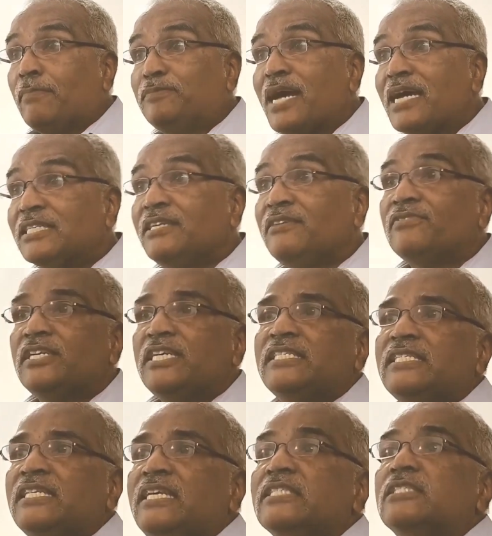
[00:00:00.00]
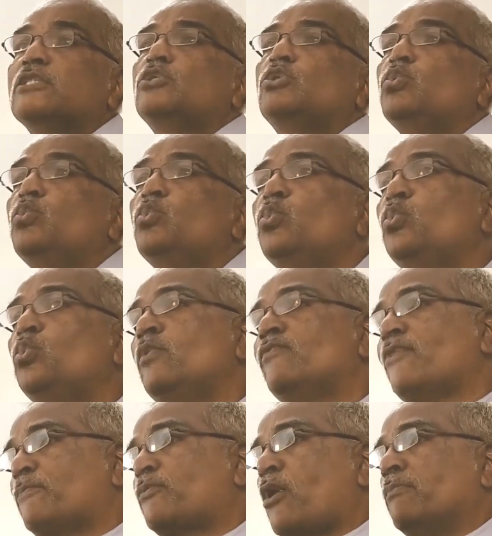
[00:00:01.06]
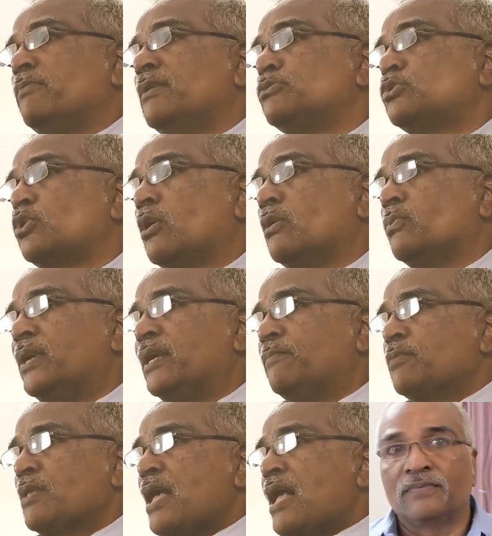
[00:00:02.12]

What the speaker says: "Abductive reasoning is the tool for problem solving